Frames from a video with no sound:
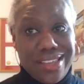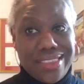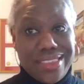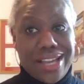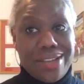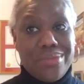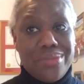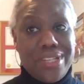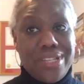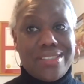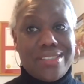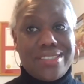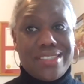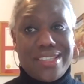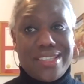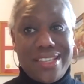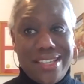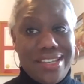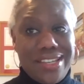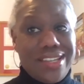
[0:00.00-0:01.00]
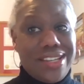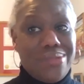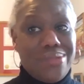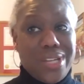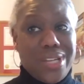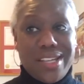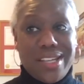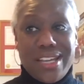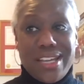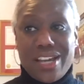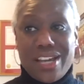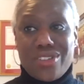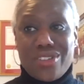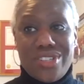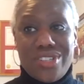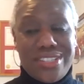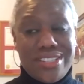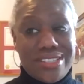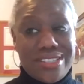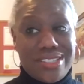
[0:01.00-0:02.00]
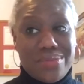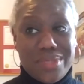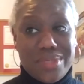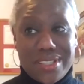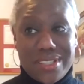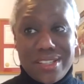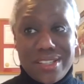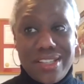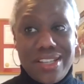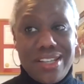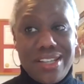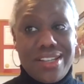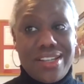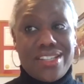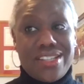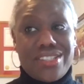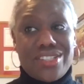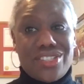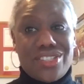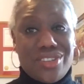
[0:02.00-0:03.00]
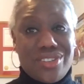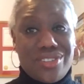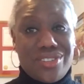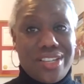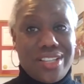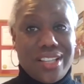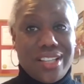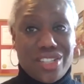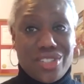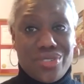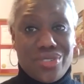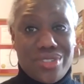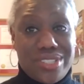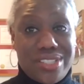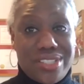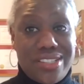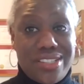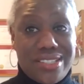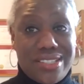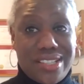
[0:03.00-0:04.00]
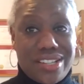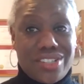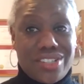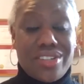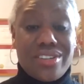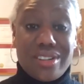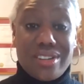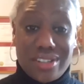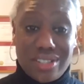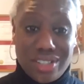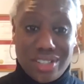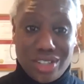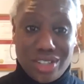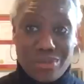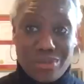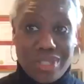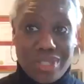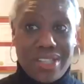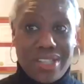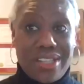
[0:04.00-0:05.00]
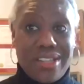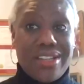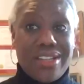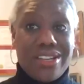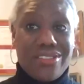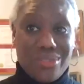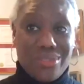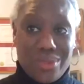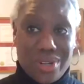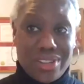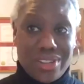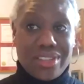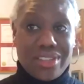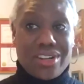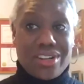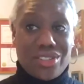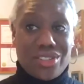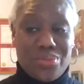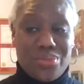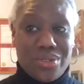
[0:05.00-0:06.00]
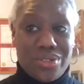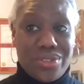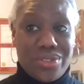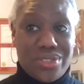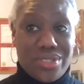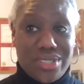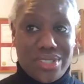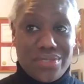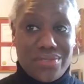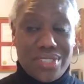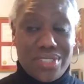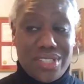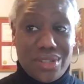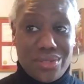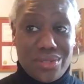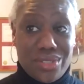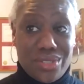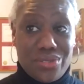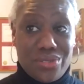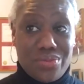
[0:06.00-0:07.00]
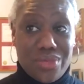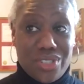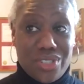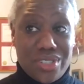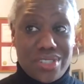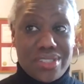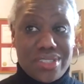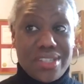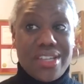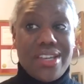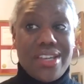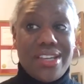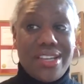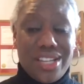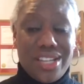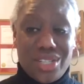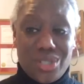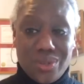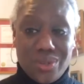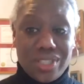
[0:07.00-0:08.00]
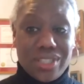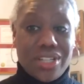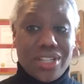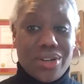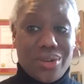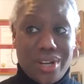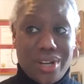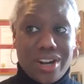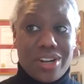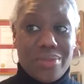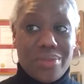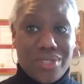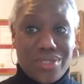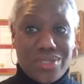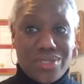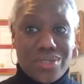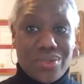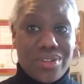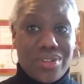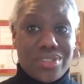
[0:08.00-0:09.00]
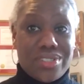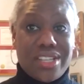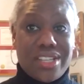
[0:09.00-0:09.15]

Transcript: That means the key to making energy systems clean is to turn the electricity sector globally from one of the largest producers of CO2 emissions into a low carbon source